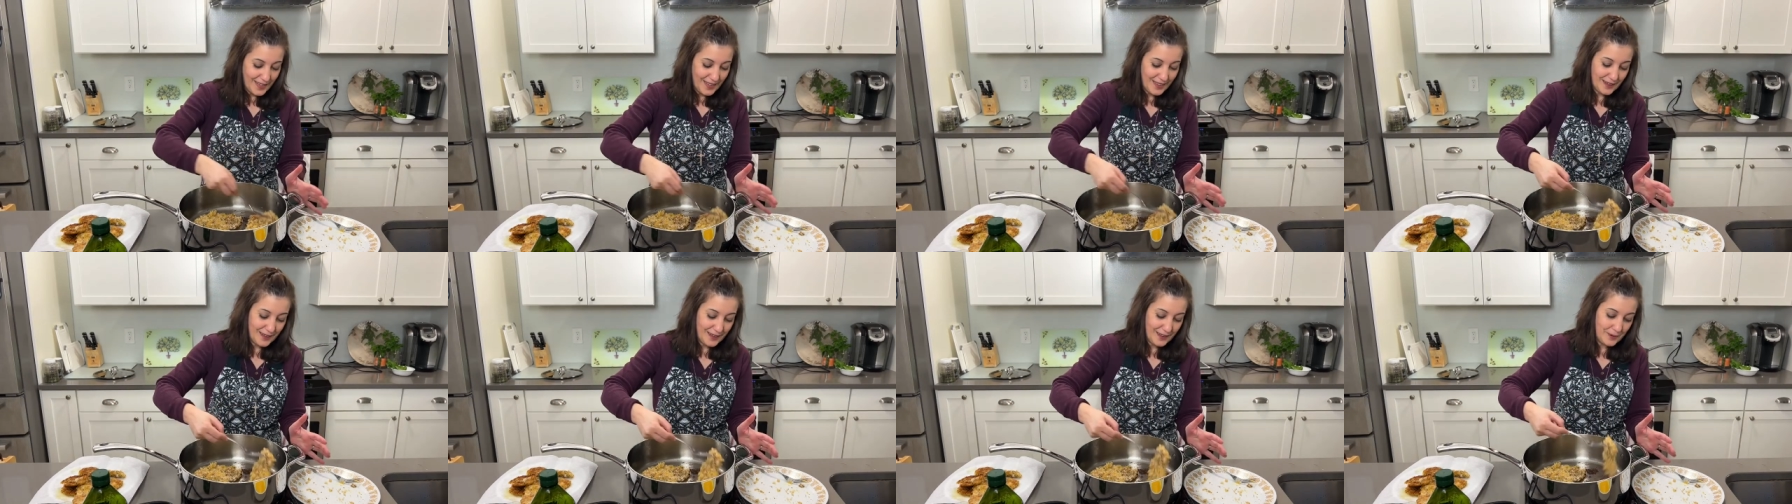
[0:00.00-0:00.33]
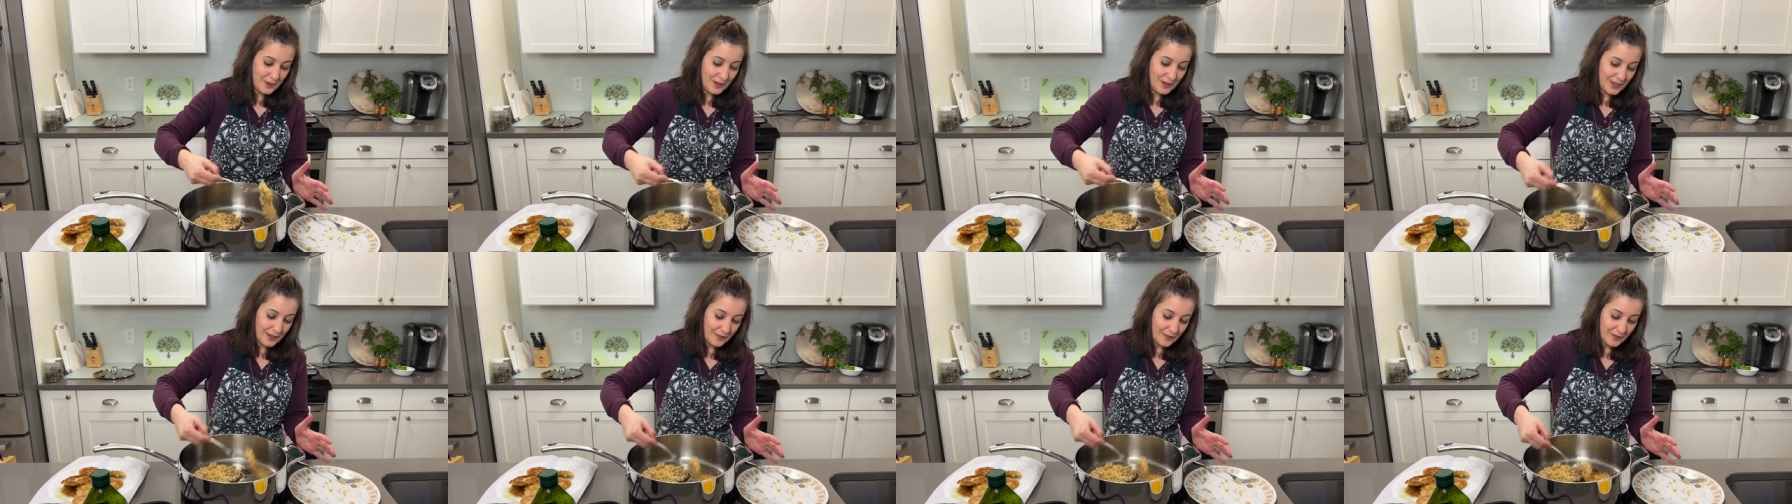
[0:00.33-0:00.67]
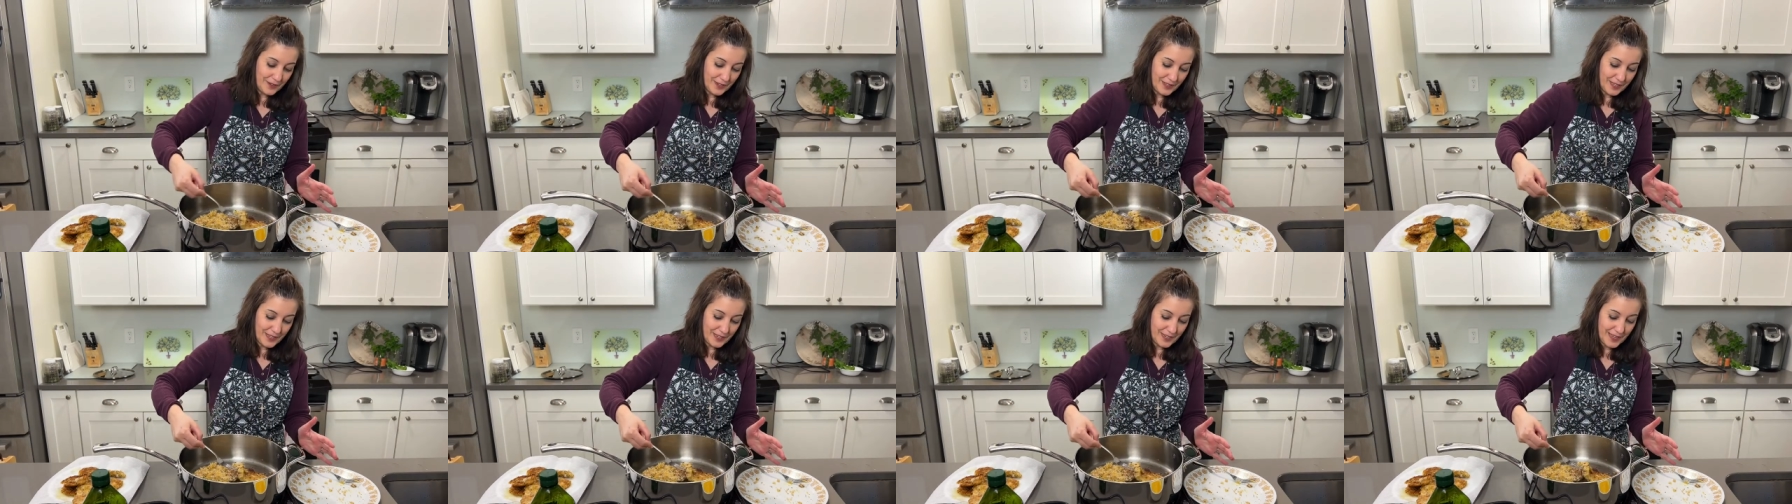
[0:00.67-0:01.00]
Uh, we
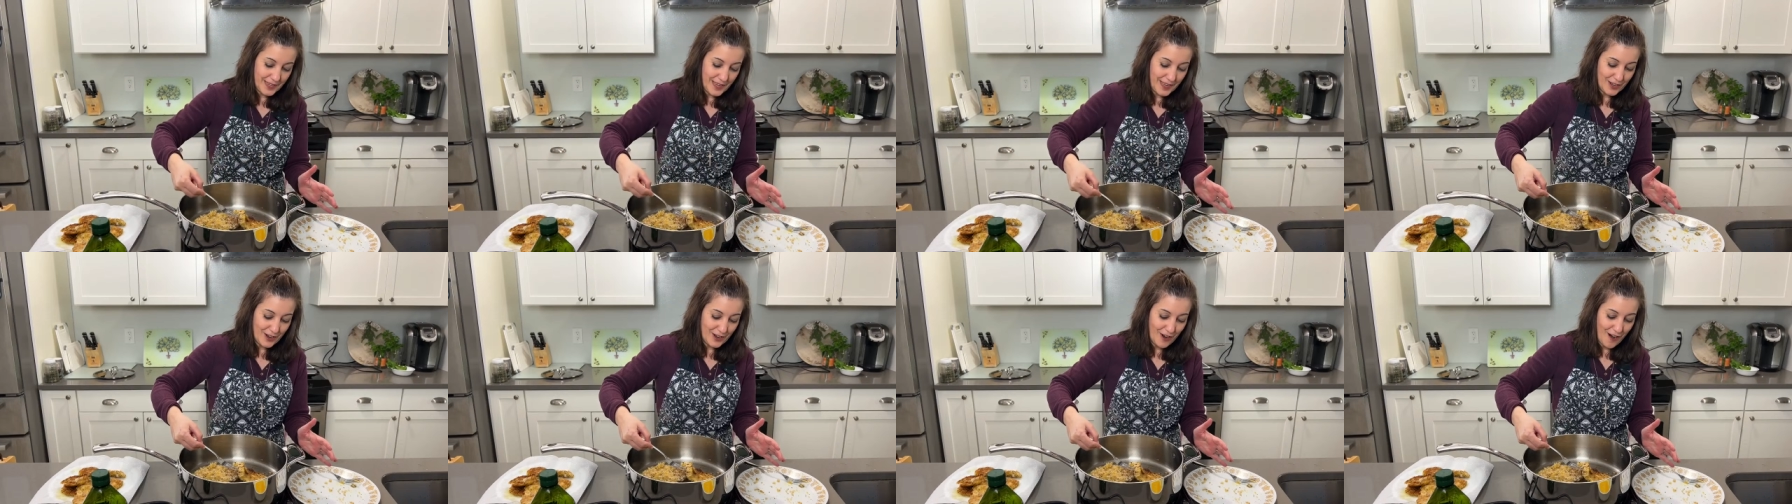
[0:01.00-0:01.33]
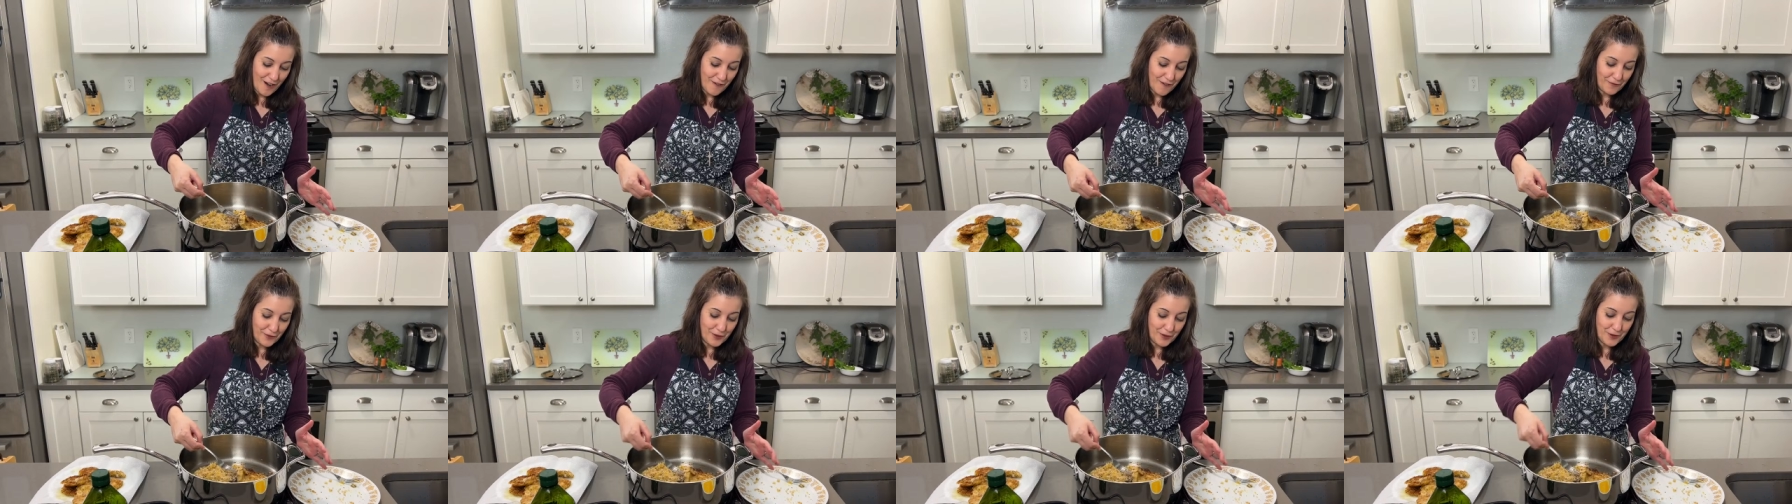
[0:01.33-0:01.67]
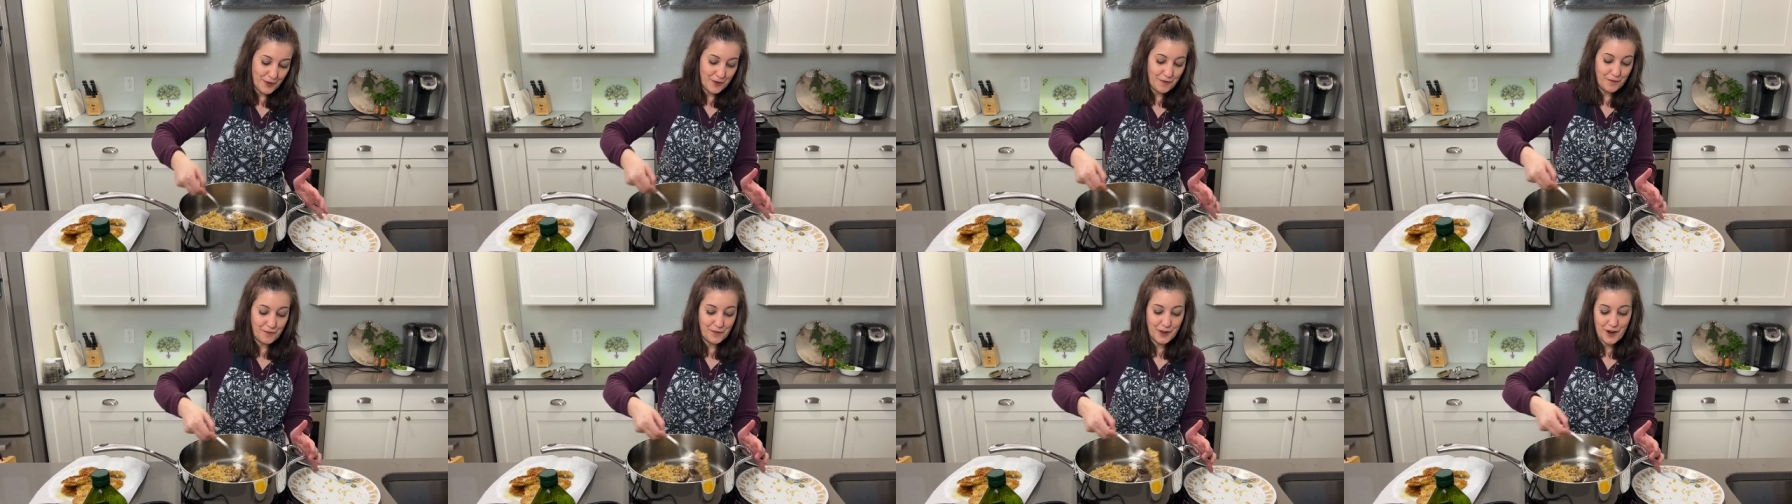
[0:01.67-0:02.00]
definitely take our
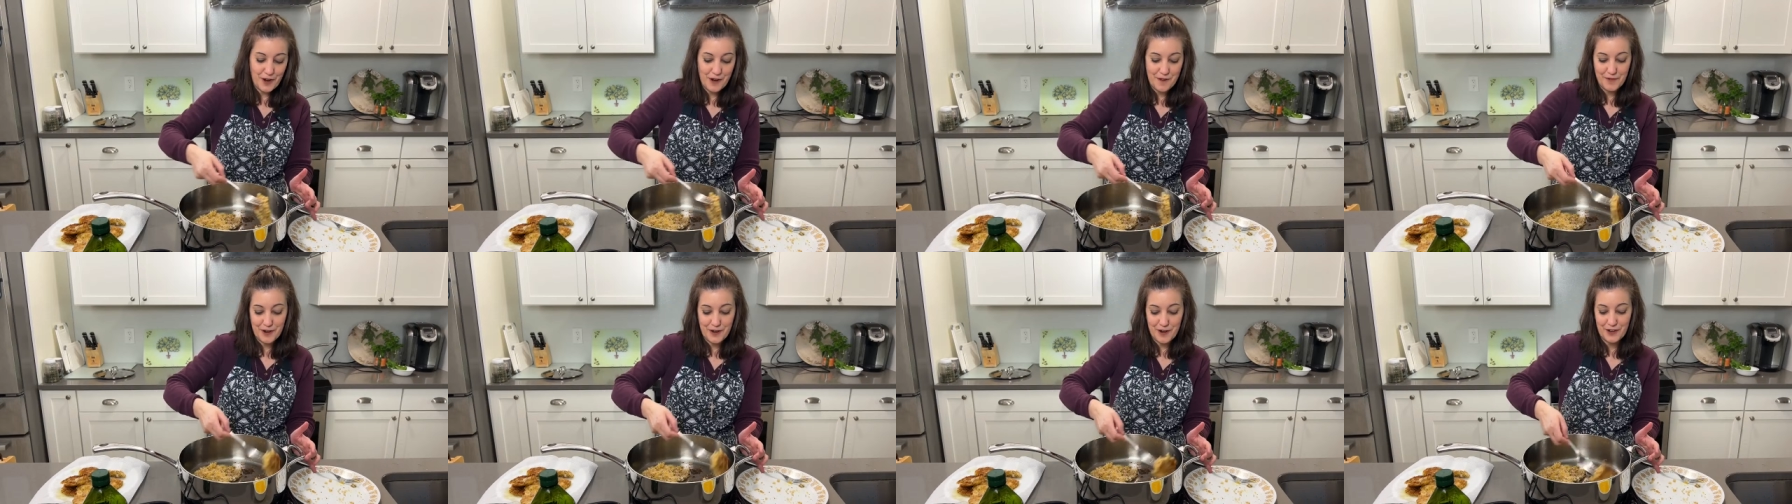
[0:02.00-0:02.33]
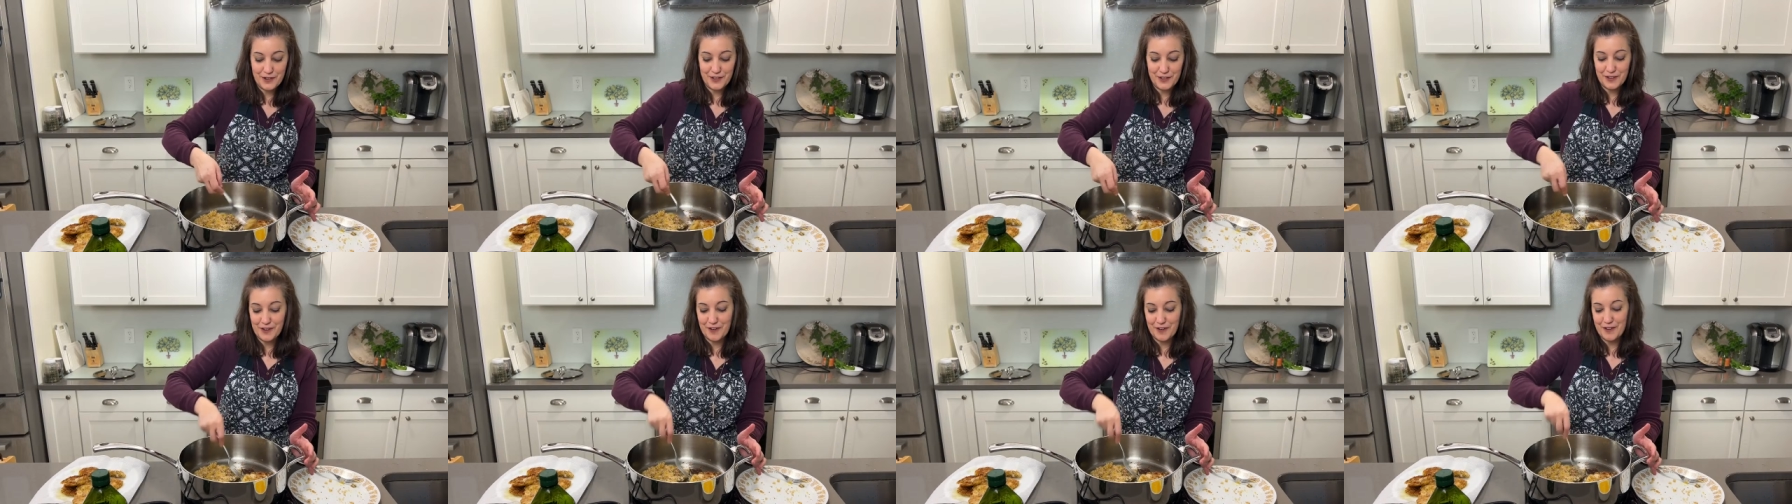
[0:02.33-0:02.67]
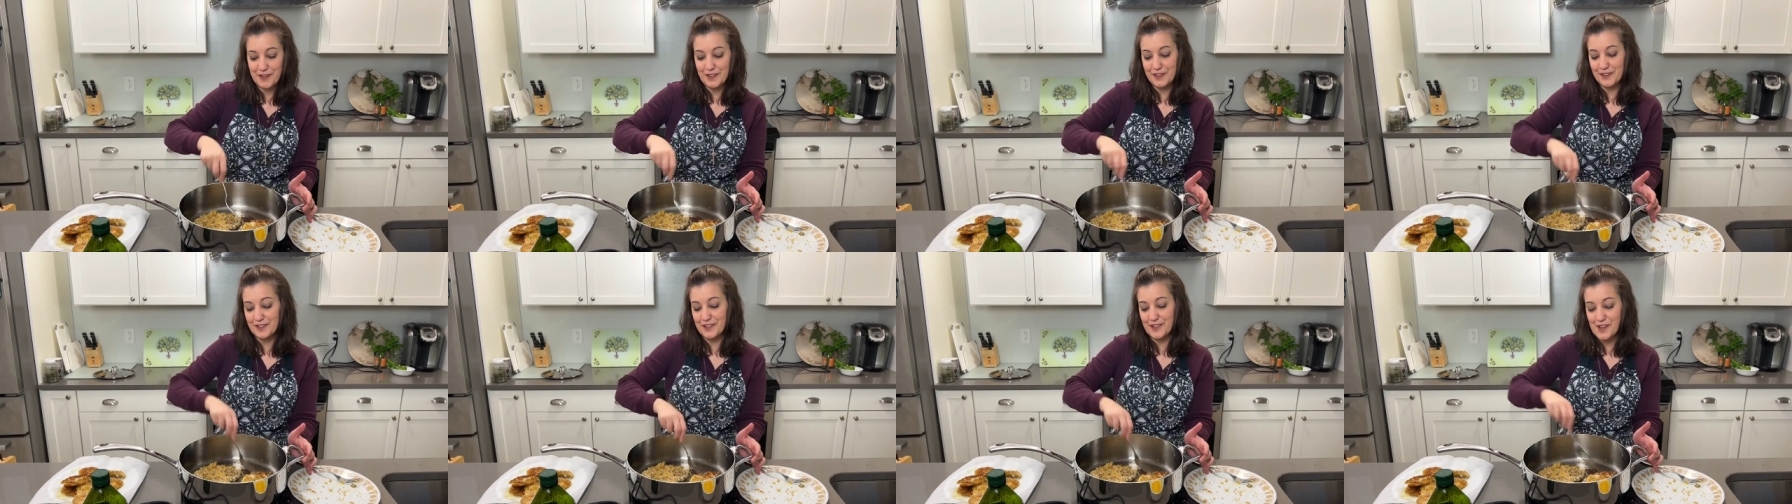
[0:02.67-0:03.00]
food very, very
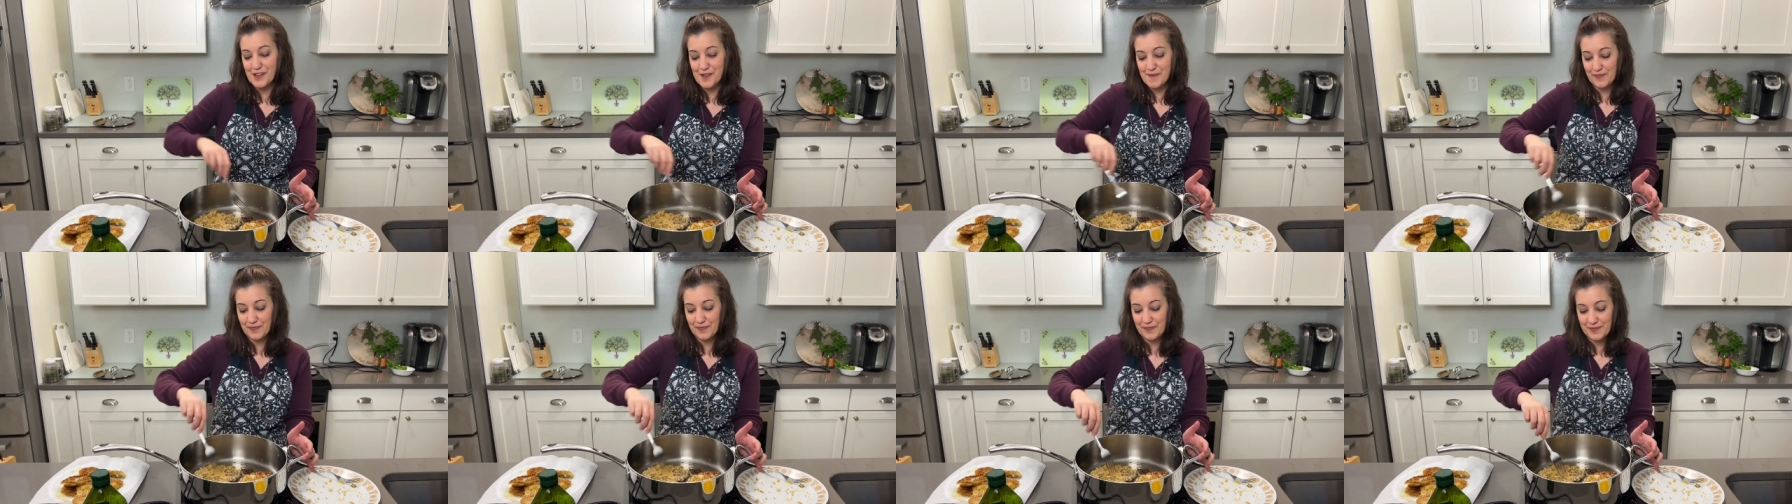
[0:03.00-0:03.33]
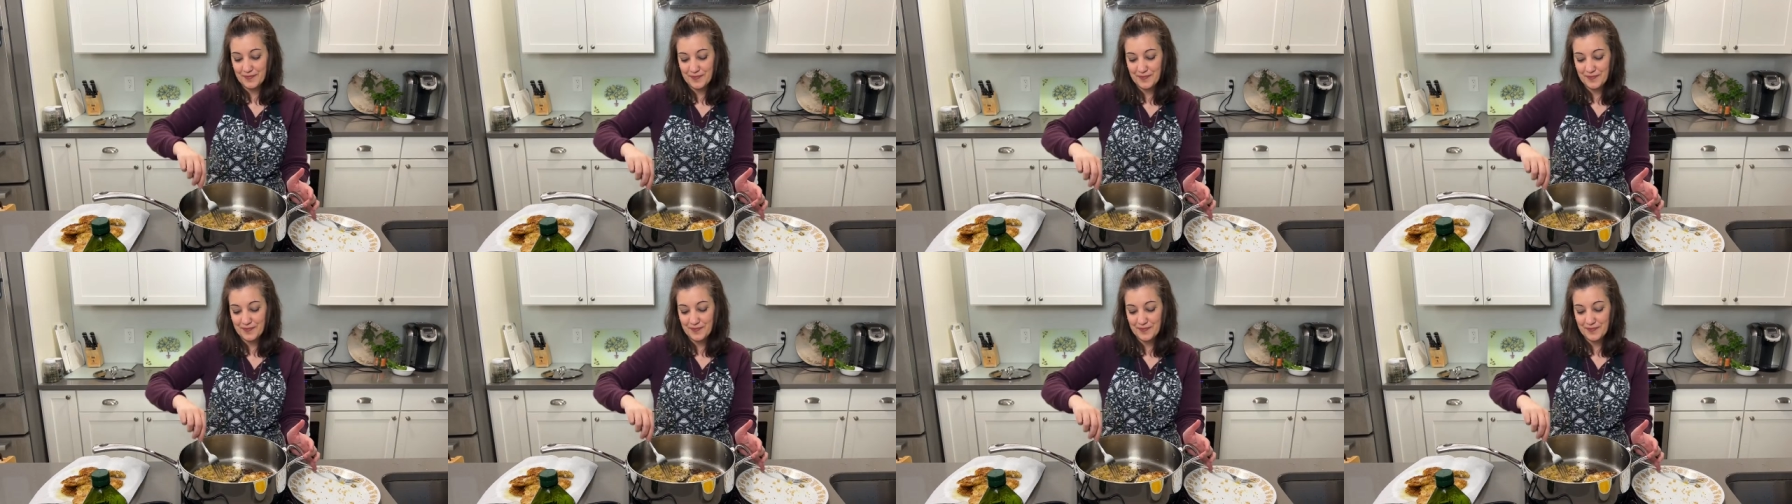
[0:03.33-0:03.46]
seriously.